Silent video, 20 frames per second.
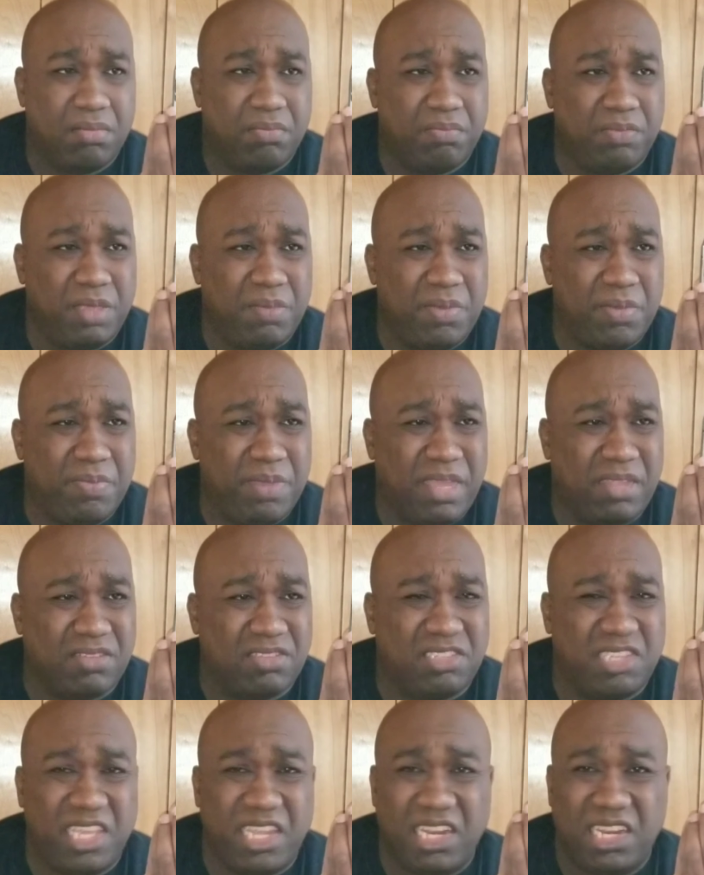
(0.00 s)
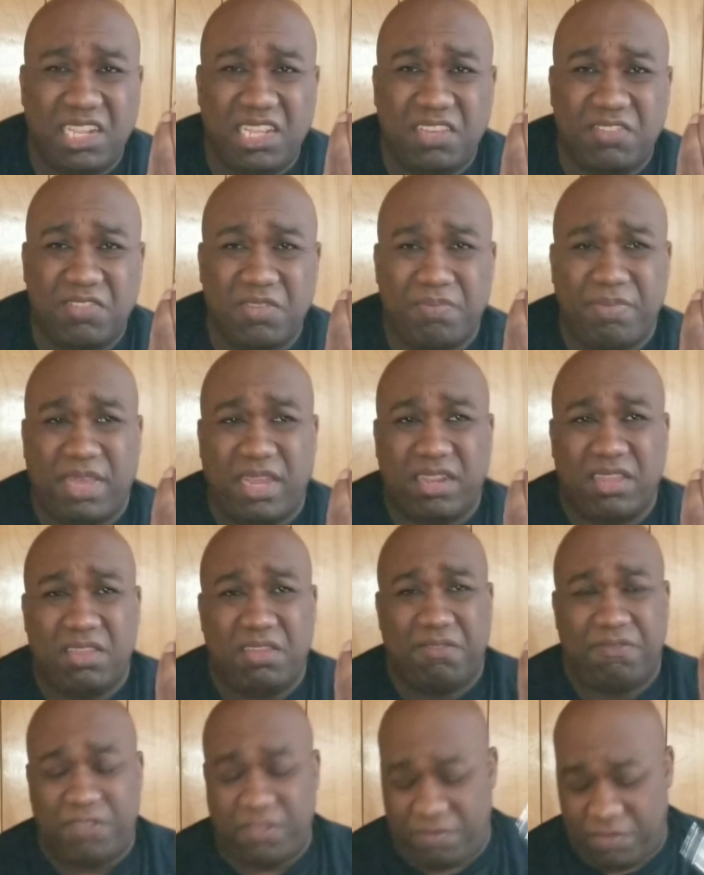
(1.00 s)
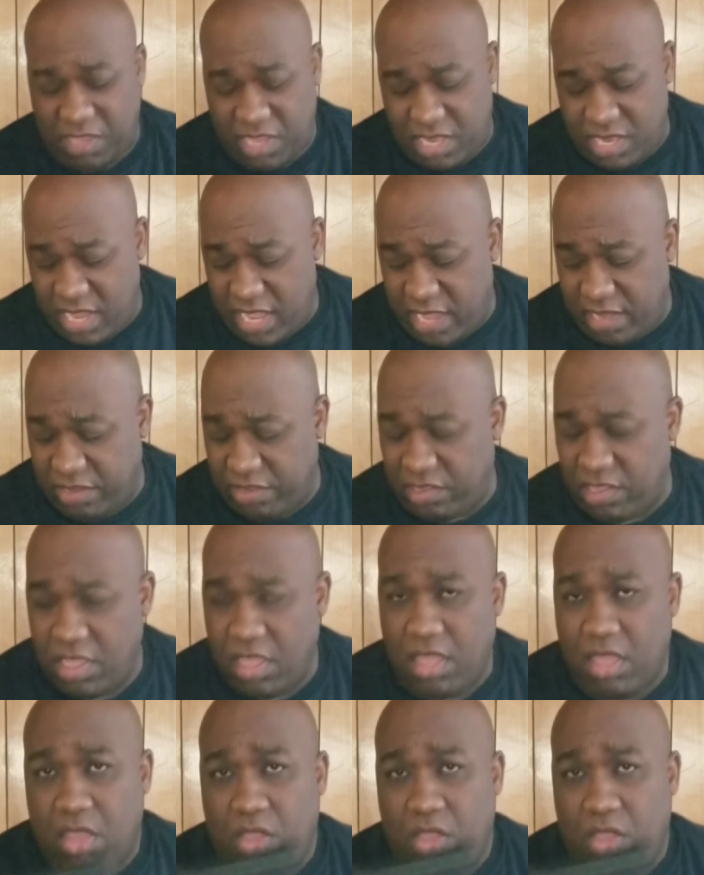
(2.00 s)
Maybe about 10 of these for about a good $15.